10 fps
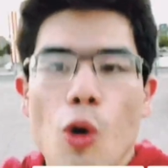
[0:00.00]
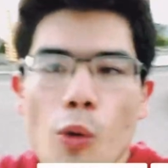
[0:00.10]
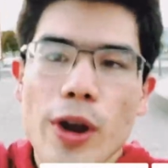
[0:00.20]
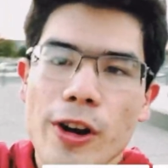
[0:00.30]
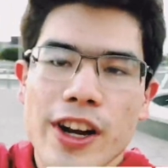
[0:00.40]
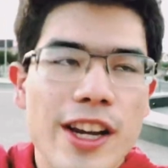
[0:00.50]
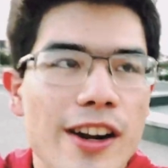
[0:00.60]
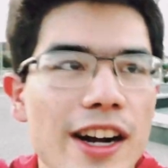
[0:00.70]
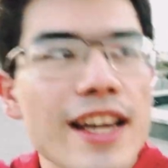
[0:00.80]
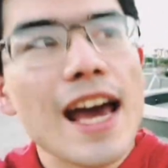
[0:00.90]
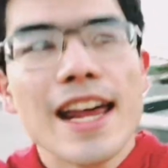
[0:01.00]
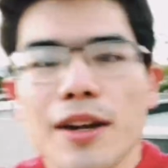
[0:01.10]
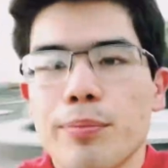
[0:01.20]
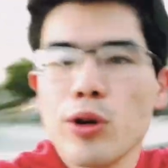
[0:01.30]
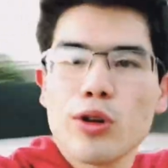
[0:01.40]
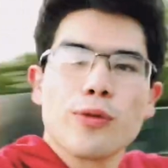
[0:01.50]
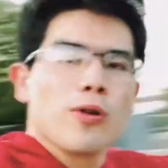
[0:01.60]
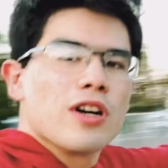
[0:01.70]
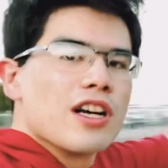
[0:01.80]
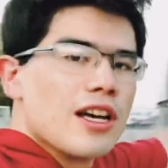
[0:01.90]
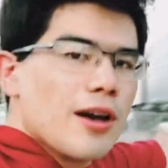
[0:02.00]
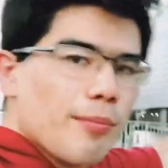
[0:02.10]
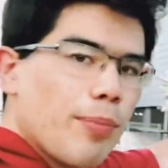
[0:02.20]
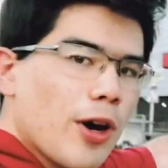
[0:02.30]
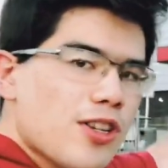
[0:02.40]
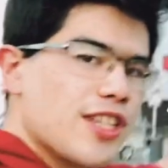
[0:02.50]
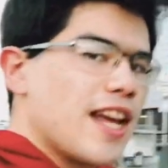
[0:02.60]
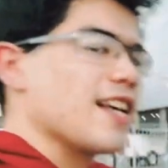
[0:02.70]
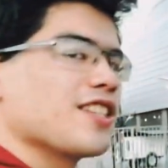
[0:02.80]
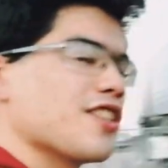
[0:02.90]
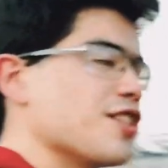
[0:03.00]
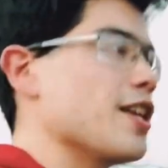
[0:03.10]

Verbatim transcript: We are here again in beautiful Bird's Nest